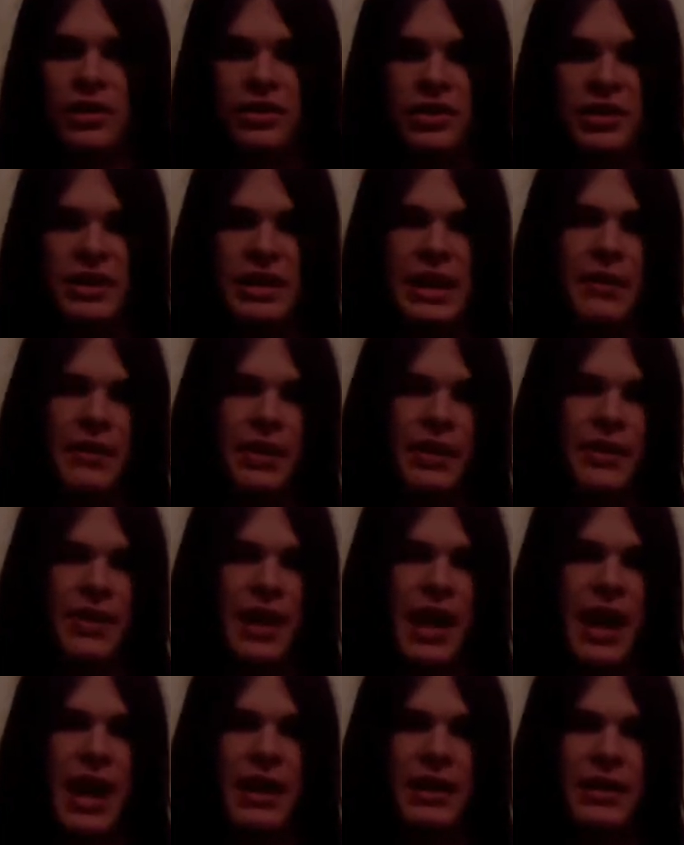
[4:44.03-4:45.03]
It should sound like
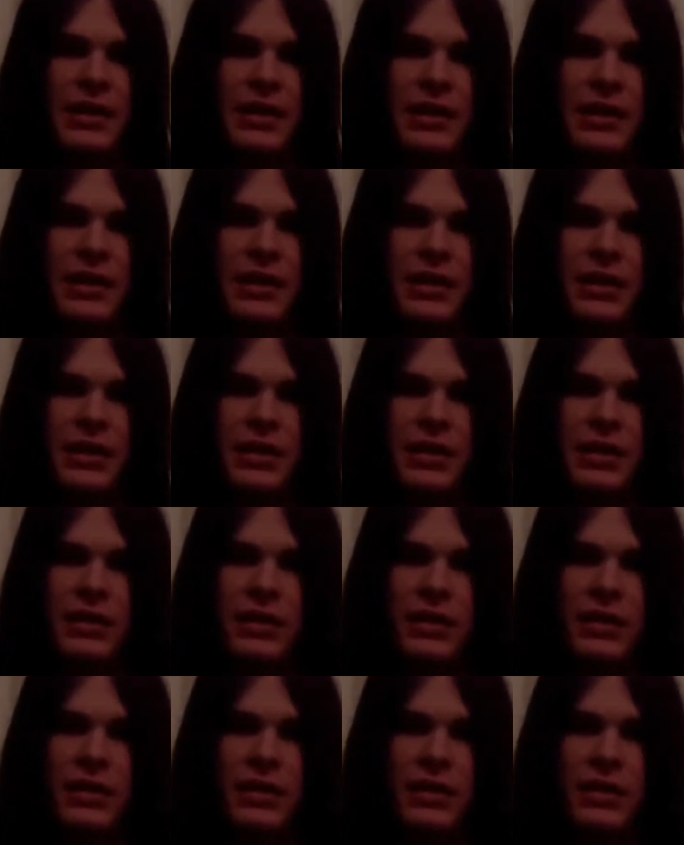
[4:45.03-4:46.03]
that
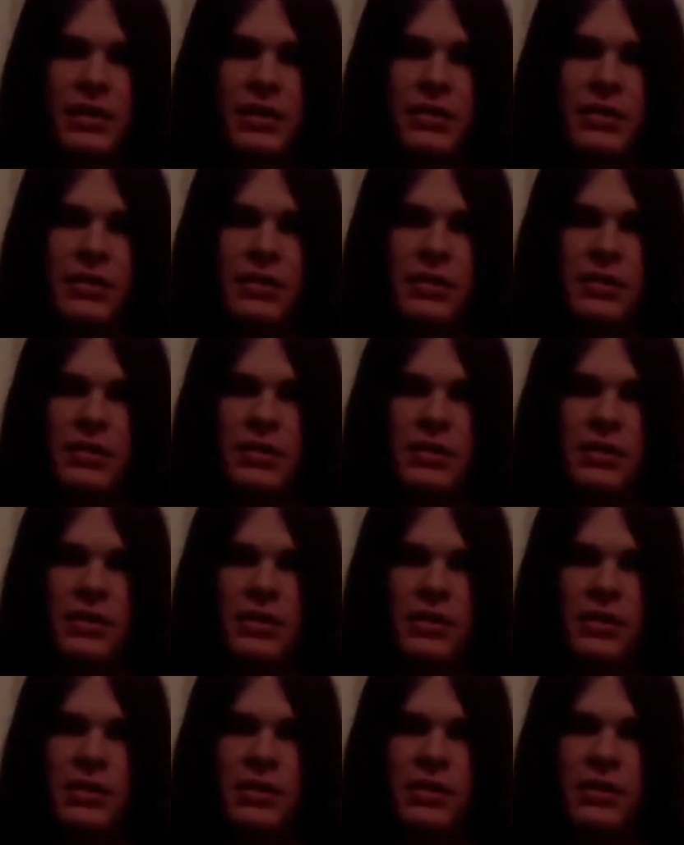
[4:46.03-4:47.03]

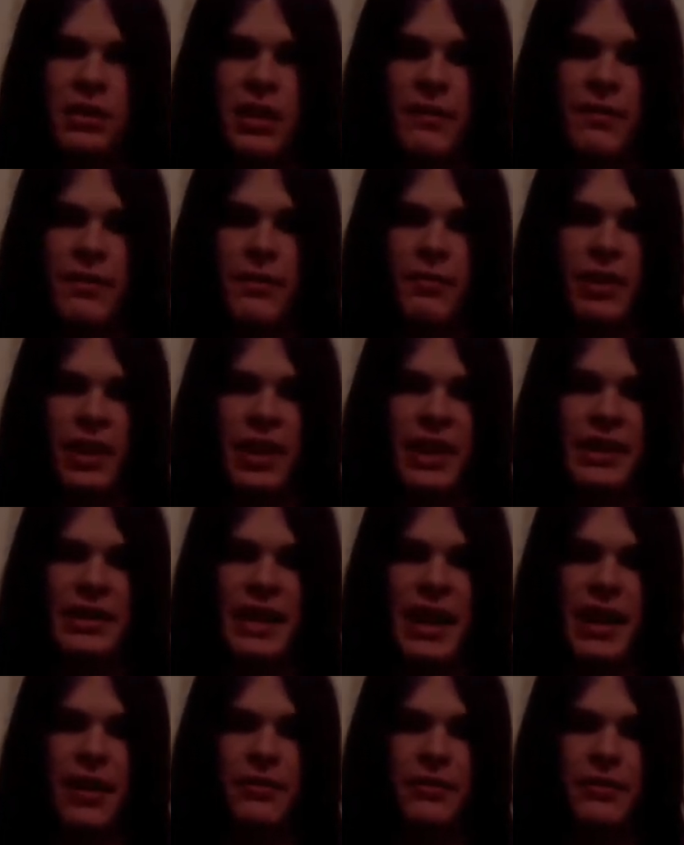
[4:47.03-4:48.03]
if you play it
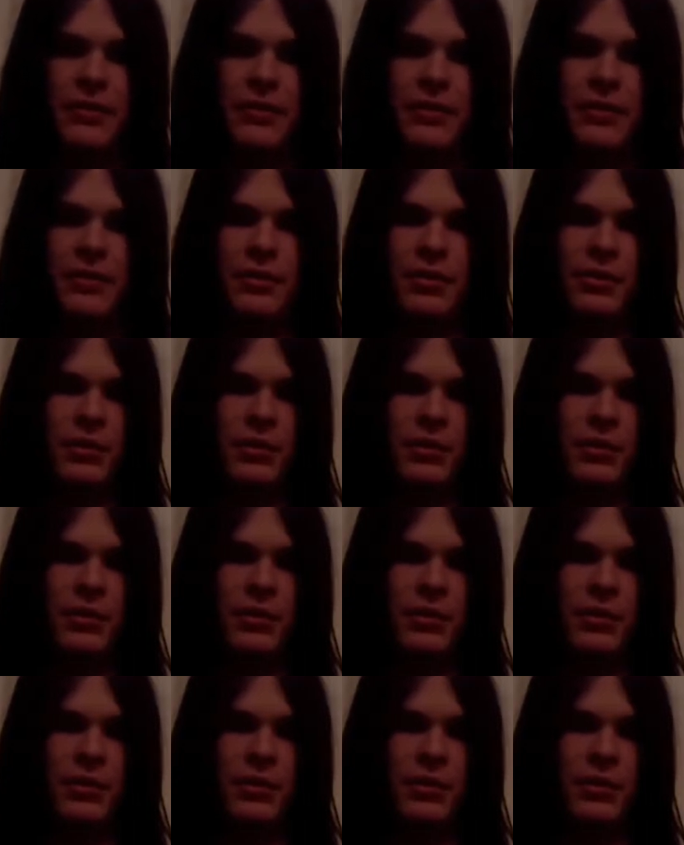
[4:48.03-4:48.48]
down.